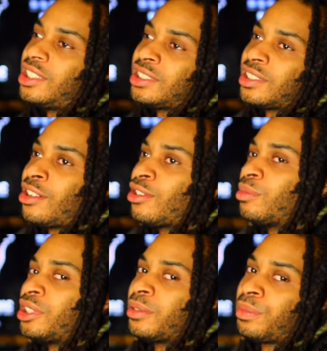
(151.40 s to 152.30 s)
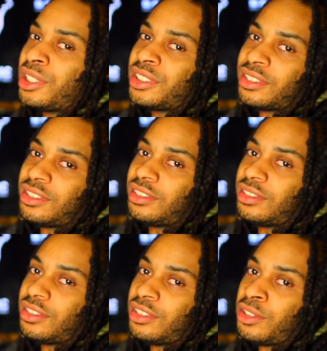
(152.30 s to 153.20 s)
it's a whole bigger picture,
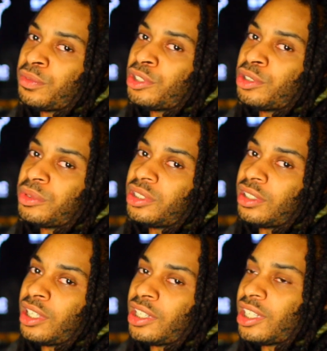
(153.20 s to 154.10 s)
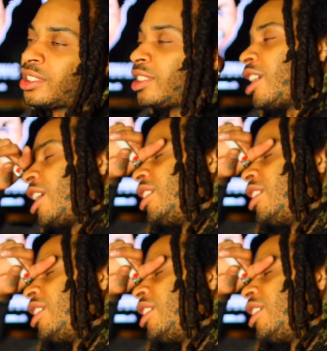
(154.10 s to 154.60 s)
you feel me? Like I said, I